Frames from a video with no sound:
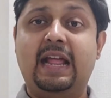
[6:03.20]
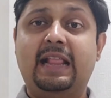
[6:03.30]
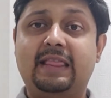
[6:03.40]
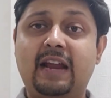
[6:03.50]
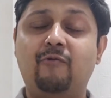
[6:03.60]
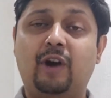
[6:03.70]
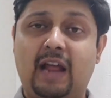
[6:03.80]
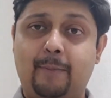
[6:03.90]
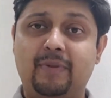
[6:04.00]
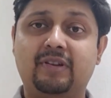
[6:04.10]
Then what
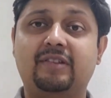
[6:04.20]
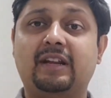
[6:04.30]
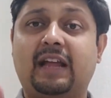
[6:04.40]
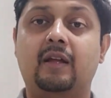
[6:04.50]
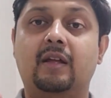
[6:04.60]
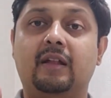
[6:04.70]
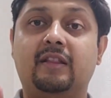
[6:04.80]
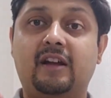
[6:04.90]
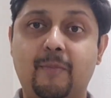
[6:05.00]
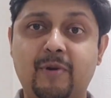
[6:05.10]
happens is the
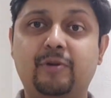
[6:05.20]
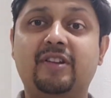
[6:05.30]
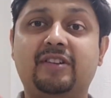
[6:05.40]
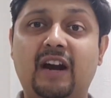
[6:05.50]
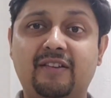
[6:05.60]
computer starts